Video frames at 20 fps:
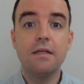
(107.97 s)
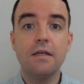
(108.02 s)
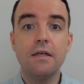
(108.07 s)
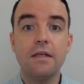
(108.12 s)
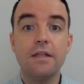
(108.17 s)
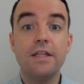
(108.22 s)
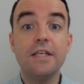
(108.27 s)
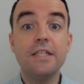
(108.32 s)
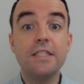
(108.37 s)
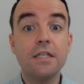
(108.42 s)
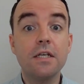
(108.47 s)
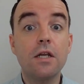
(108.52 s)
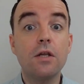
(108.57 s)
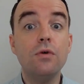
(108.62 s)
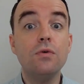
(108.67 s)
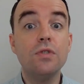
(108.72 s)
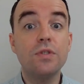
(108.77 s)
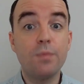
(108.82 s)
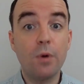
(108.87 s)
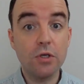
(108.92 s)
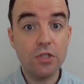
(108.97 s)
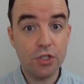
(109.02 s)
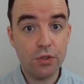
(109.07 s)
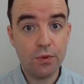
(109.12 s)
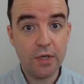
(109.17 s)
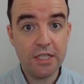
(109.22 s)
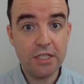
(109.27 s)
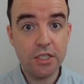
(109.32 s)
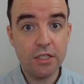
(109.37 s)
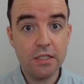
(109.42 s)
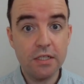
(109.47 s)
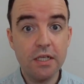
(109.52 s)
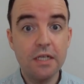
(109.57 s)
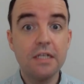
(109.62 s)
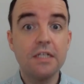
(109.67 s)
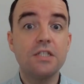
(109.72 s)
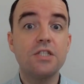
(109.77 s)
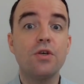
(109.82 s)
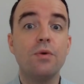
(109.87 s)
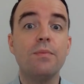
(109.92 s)
This includes punctuation,
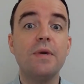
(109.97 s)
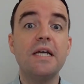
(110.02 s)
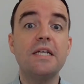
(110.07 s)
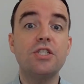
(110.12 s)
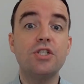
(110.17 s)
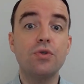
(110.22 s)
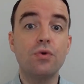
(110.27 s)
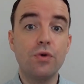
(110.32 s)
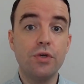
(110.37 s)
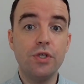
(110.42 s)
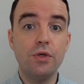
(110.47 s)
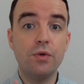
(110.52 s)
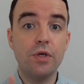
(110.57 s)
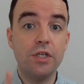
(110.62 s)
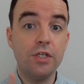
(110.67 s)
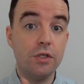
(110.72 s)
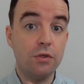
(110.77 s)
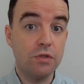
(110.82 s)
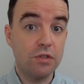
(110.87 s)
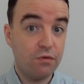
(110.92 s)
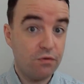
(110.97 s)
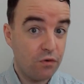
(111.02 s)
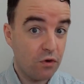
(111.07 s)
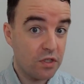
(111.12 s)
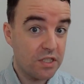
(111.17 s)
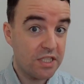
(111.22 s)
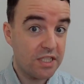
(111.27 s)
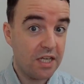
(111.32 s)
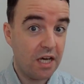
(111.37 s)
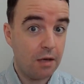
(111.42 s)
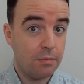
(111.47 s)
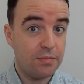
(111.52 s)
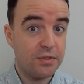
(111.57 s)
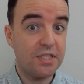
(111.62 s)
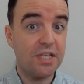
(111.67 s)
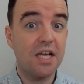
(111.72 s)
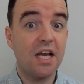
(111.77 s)
so make sure you can use full stops,